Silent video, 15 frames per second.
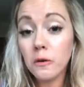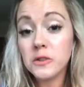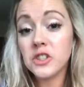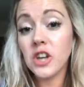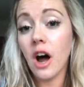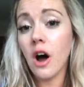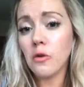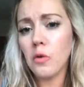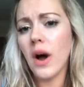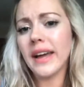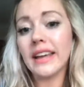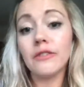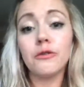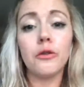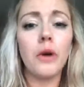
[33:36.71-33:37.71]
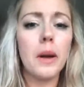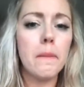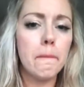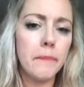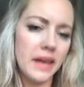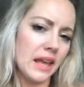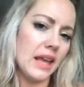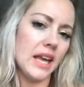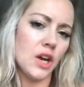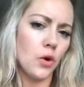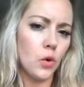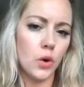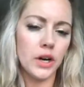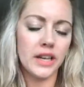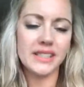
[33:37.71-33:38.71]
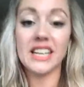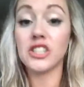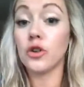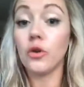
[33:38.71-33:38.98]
staff working for a big organization,